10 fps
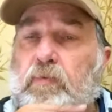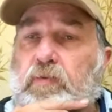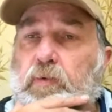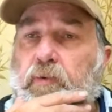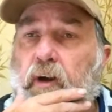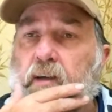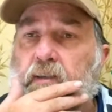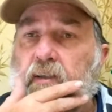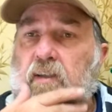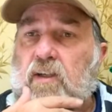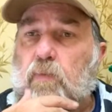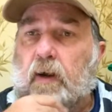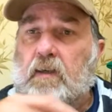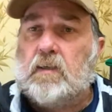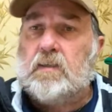2 in the ICC Test
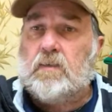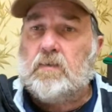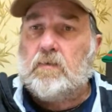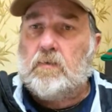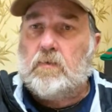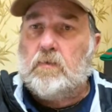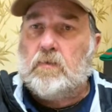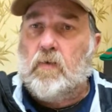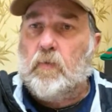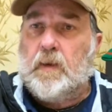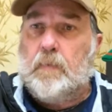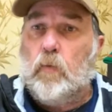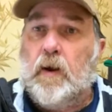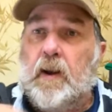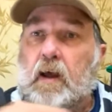rankings. Does deserve to be number
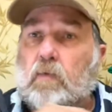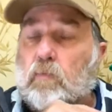1 now?